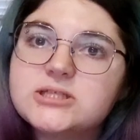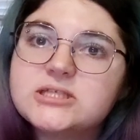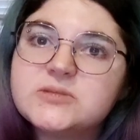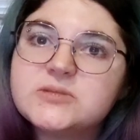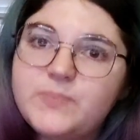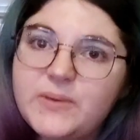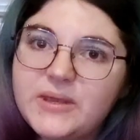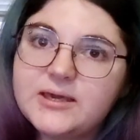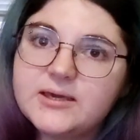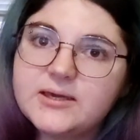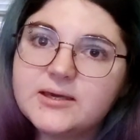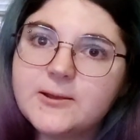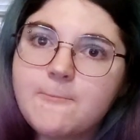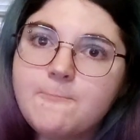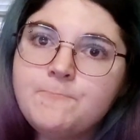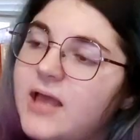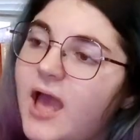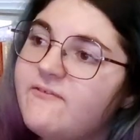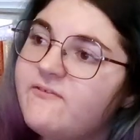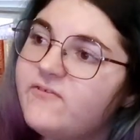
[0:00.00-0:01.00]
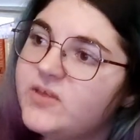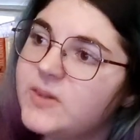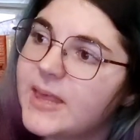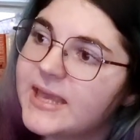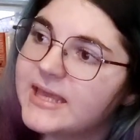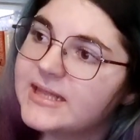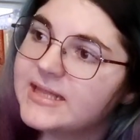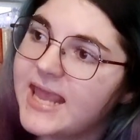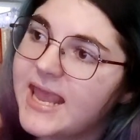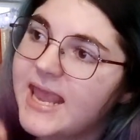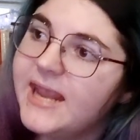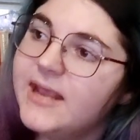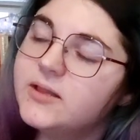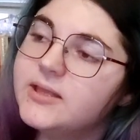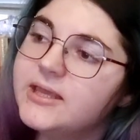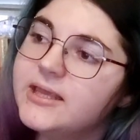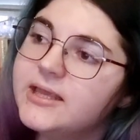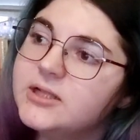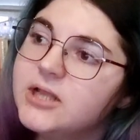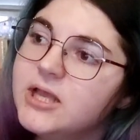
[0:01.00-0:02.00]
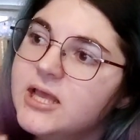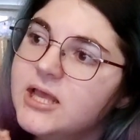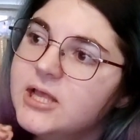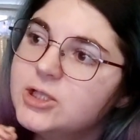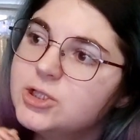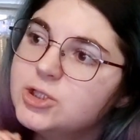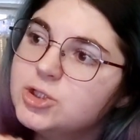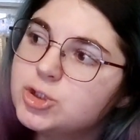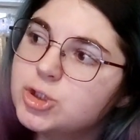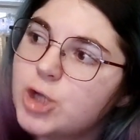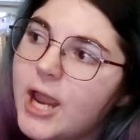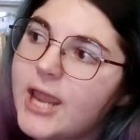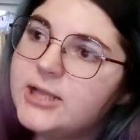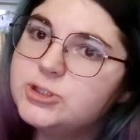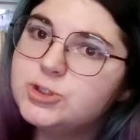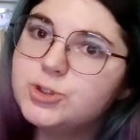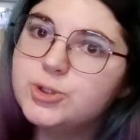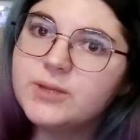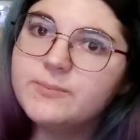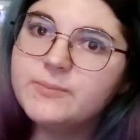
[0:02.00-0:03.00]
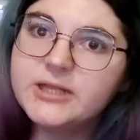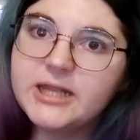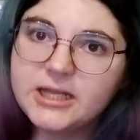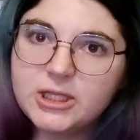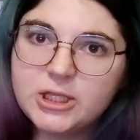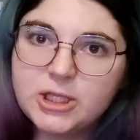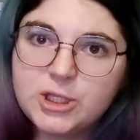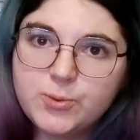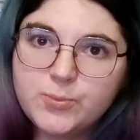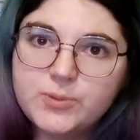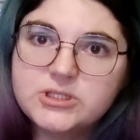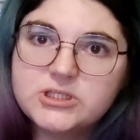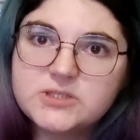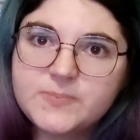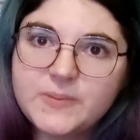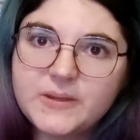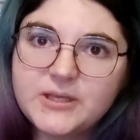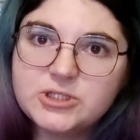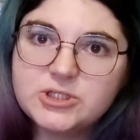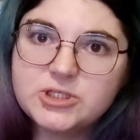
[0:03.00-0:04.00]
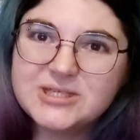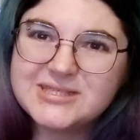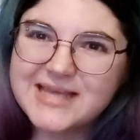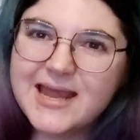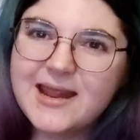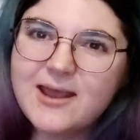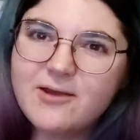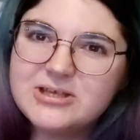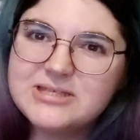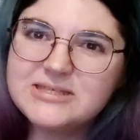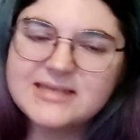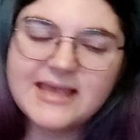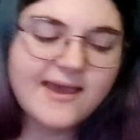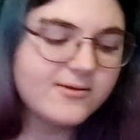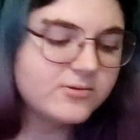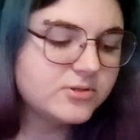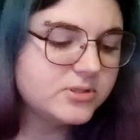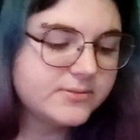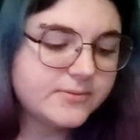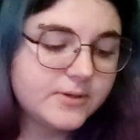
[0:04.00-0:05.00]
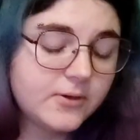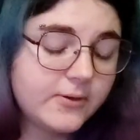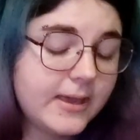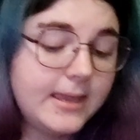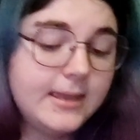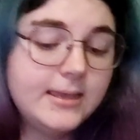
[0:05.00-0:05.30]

speak. I feel like an alien trying to imitate human speech. Is that how I sound? Okay.